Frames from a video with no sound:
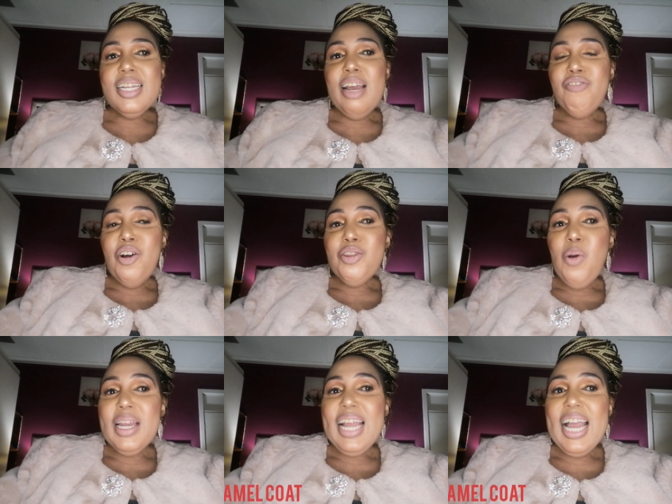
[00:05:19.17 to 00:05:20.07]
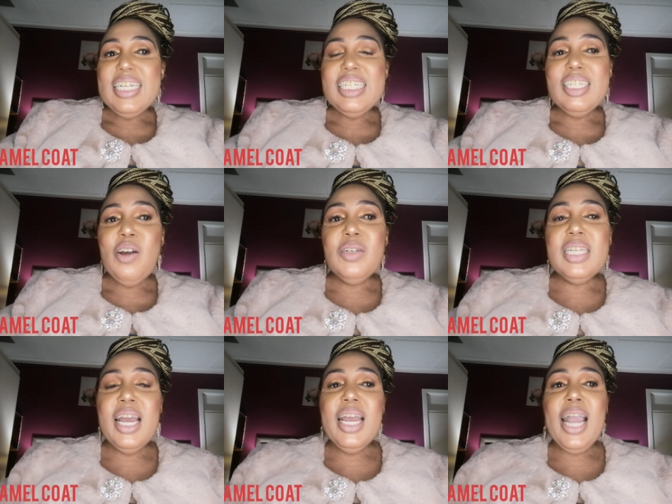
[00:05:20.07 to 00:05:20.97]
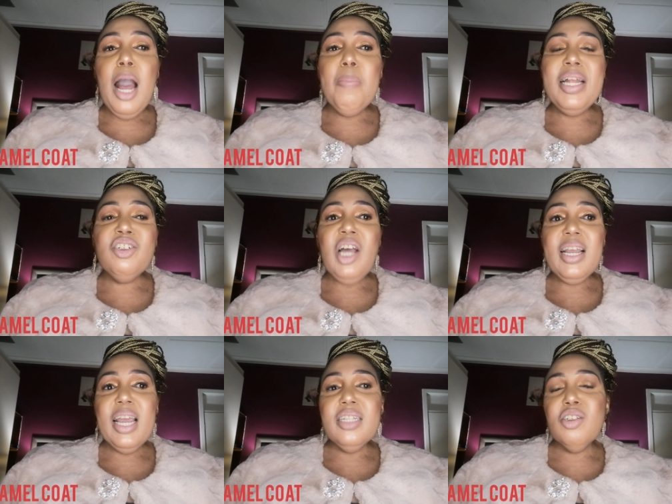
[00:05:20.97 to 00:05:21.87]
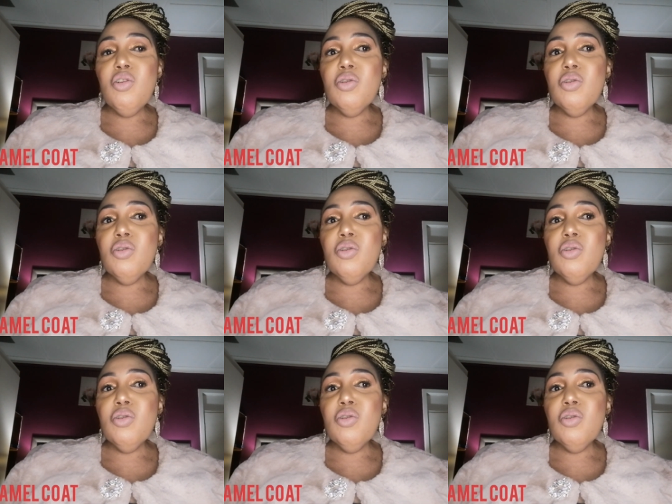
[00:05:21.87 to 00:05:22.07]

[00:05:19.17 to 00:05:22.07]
The fourth one, guys, is those uh, camel jackets.